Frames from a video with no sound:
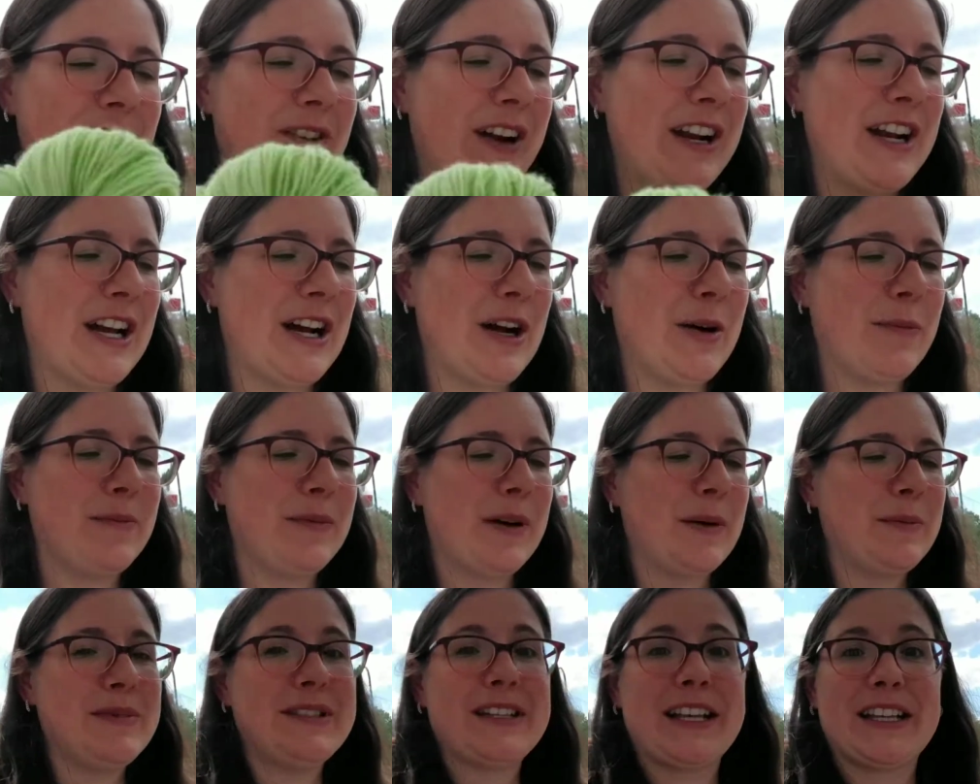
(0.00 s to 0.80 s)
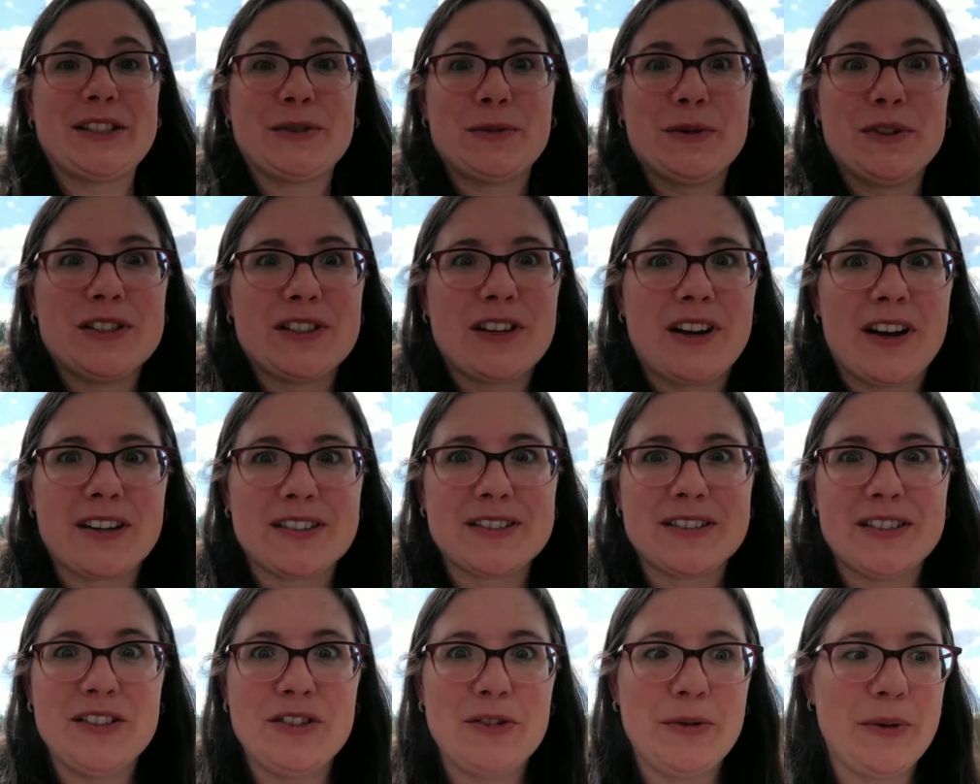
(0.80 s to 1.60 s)
Right now I'm obsessed with
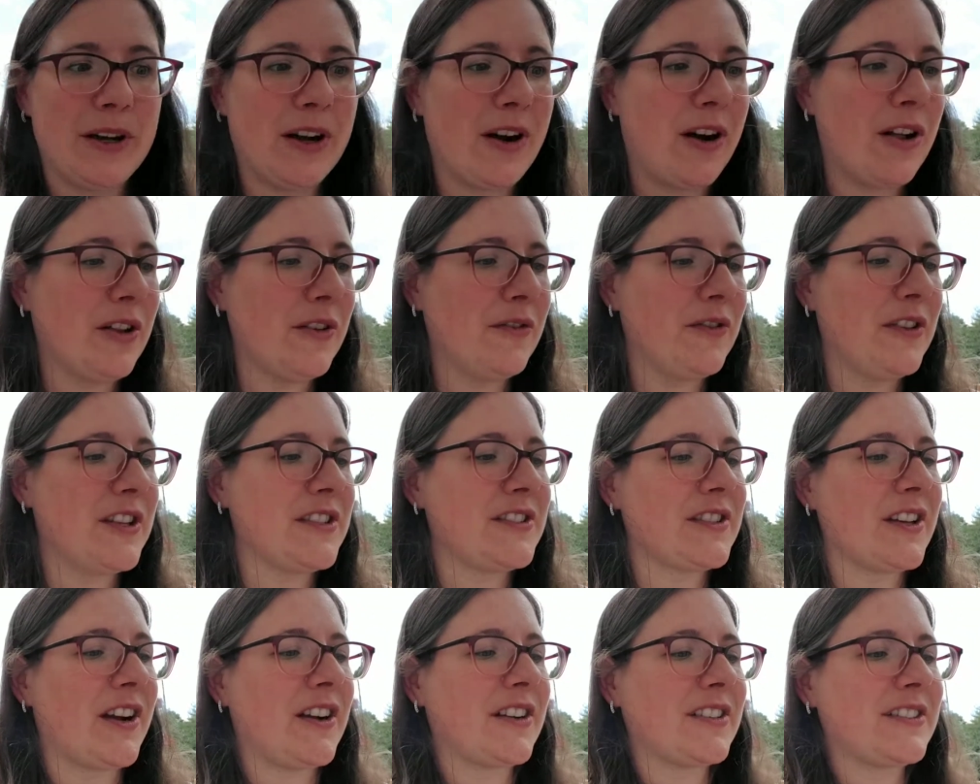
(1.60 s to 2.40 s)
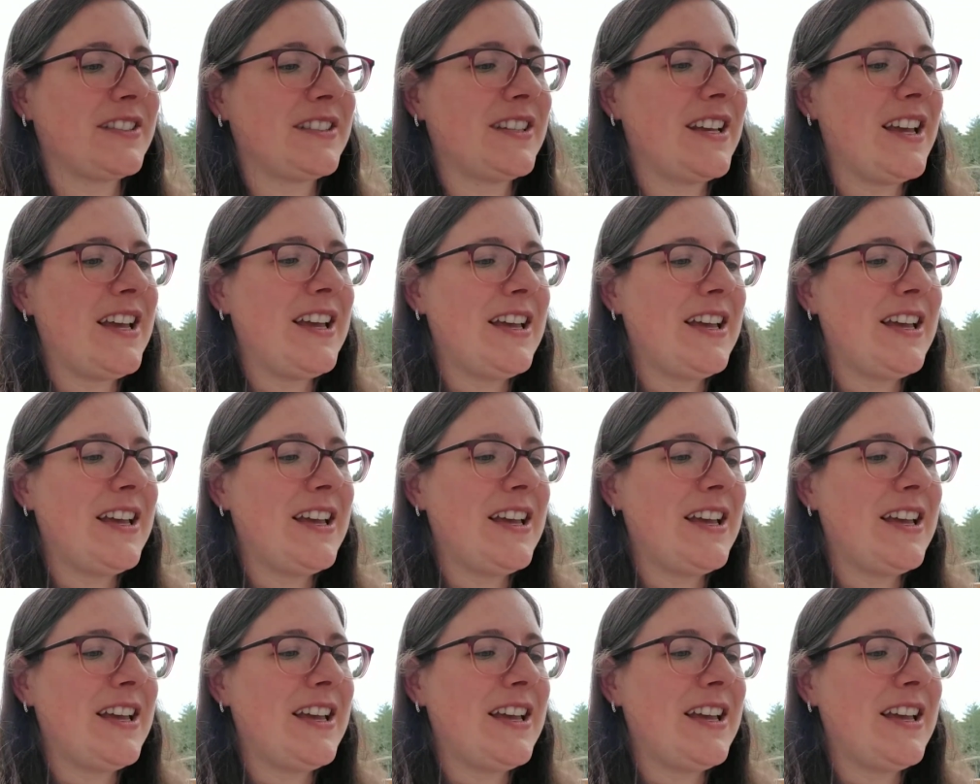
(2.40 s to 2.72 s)
socks and doing all of the socks,